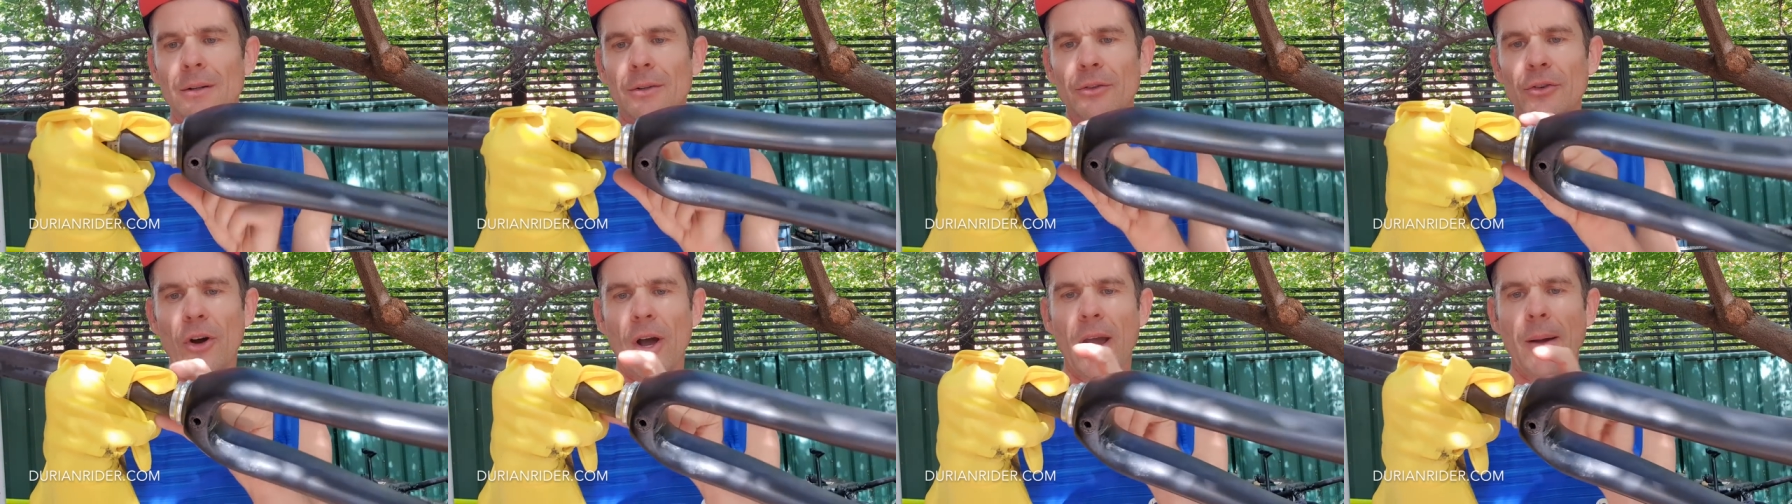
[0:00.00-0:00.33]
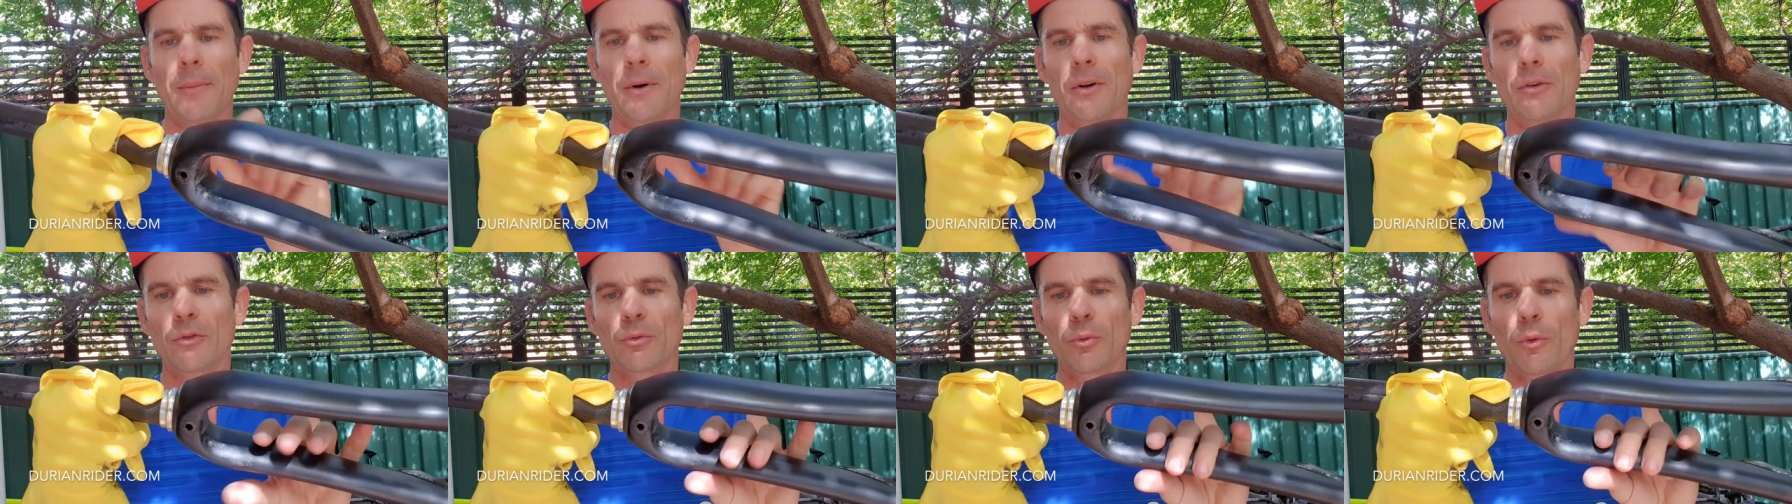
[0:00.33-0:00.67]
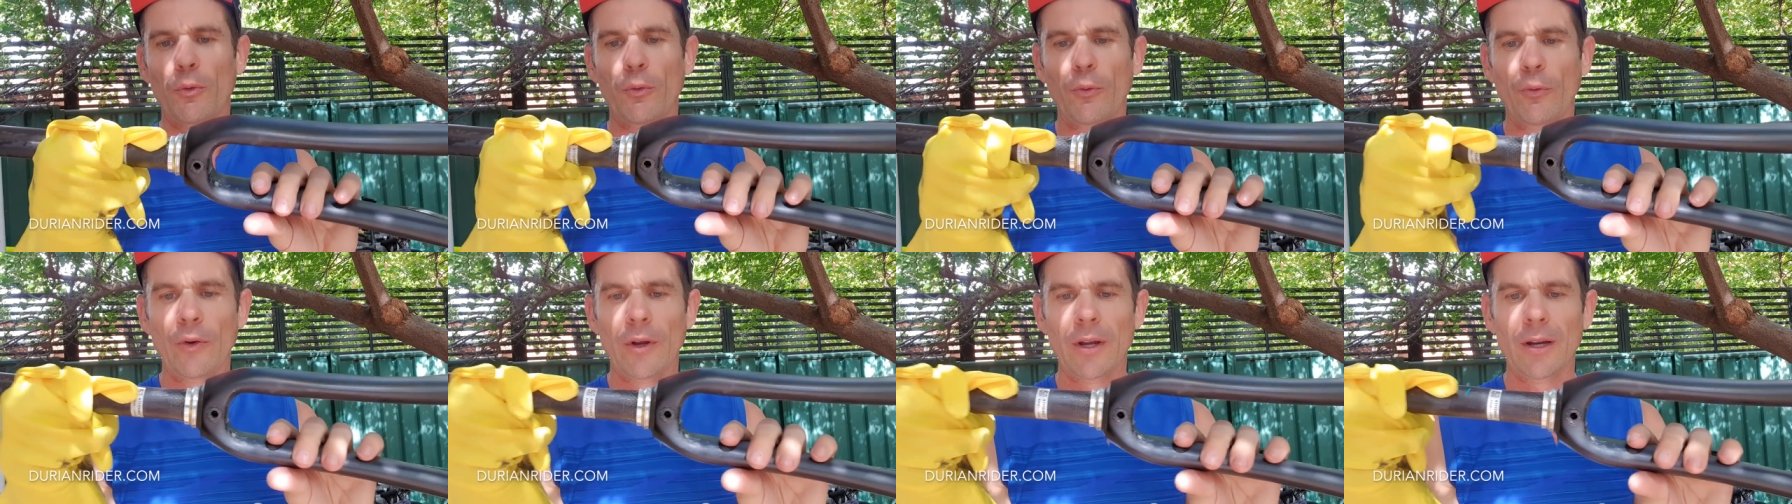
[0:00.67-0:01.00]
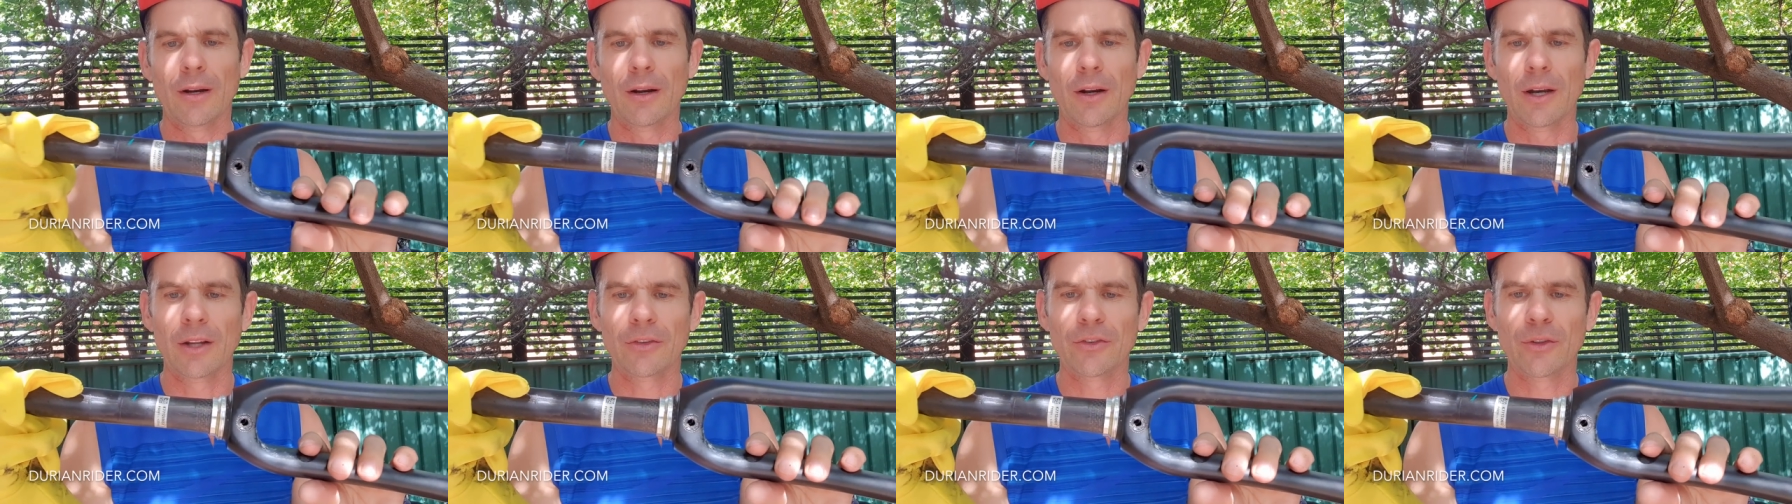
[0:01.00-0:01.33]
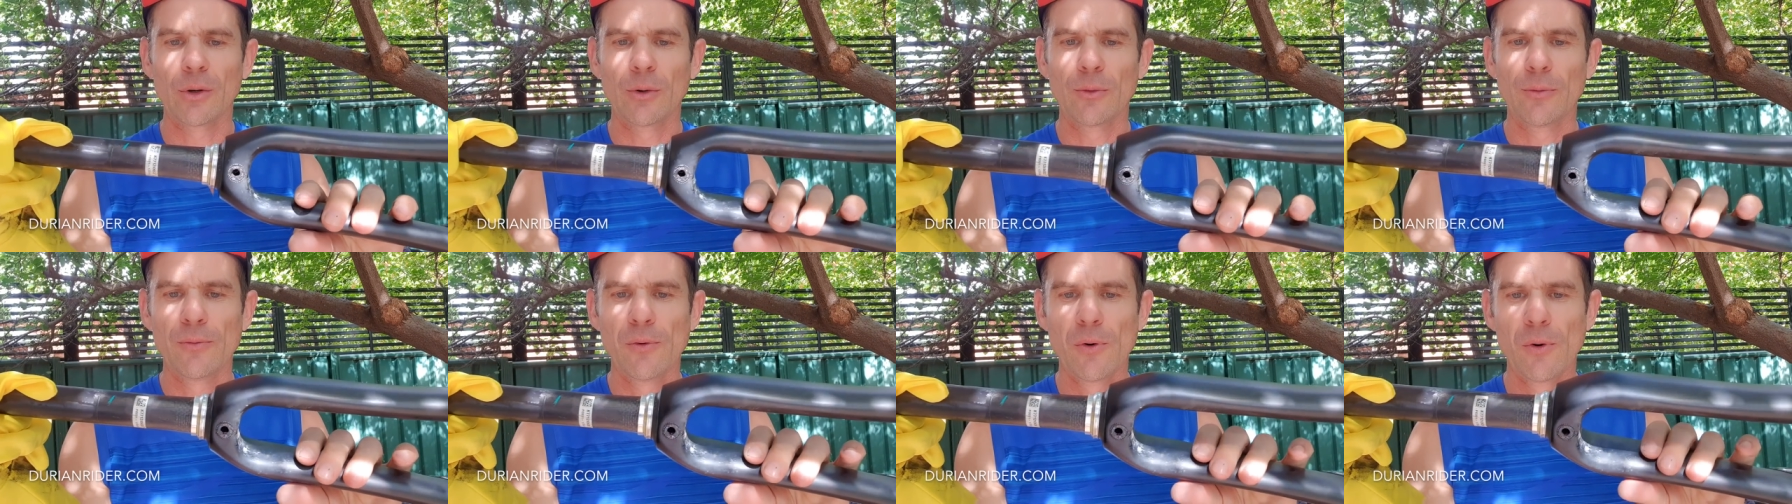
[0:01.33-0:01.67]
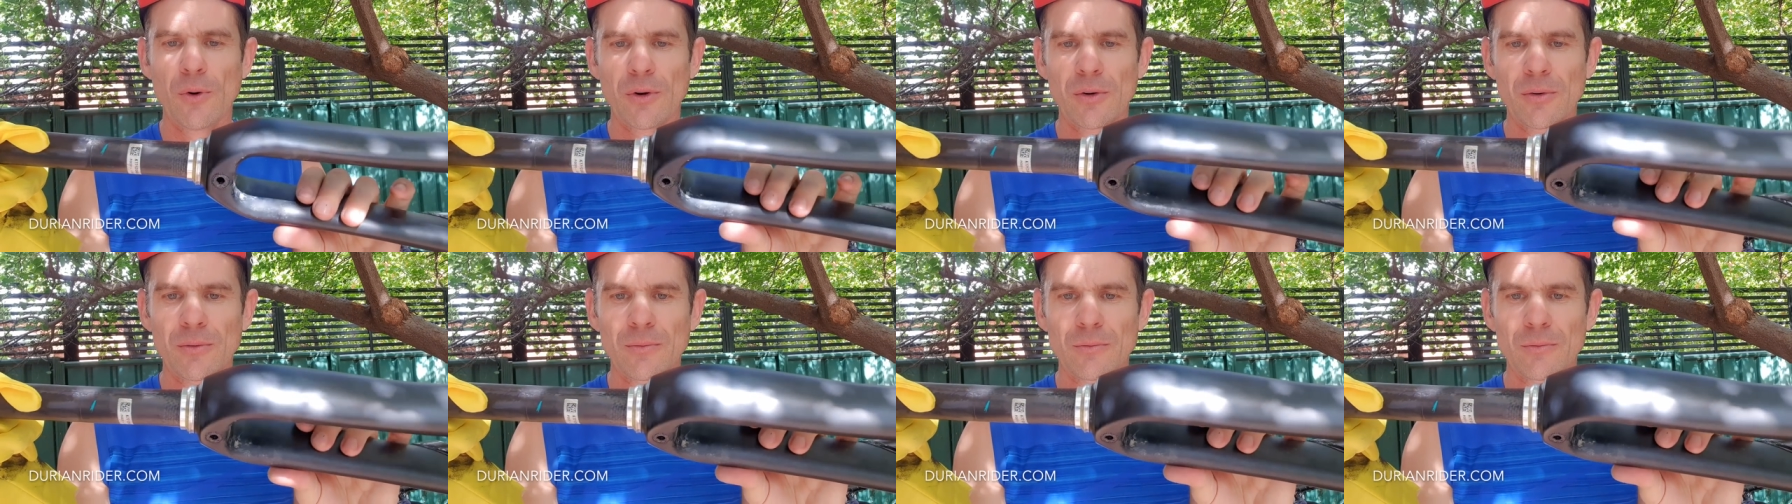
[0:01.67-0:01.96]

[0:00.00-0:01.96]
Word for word: diameters will fit an SL4